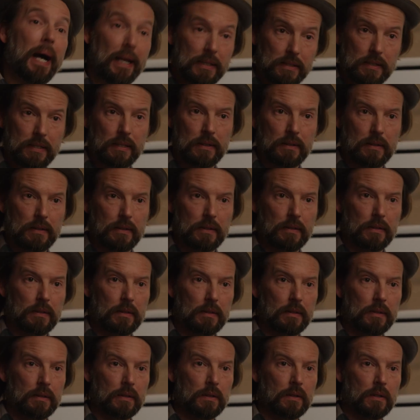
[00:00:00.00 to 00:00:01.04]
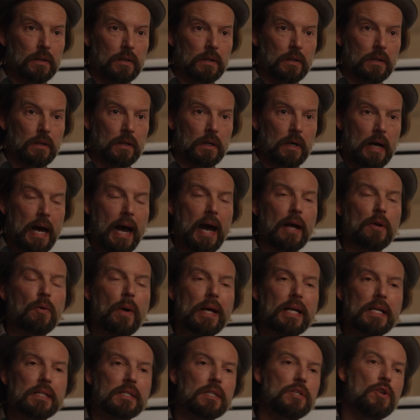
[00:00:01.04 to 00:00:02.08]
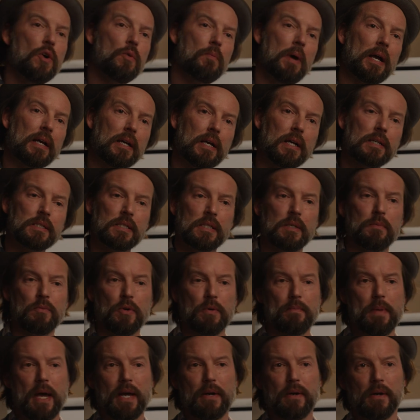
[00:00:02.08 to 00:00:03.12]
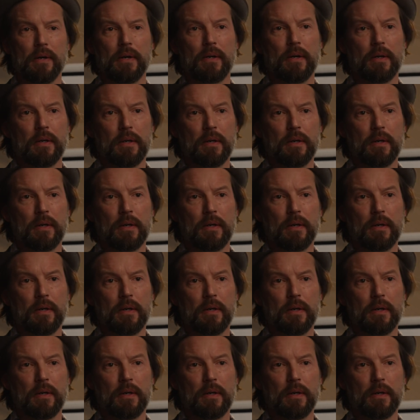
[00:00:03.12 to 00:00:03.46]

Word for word: But how do I get to know my customer better?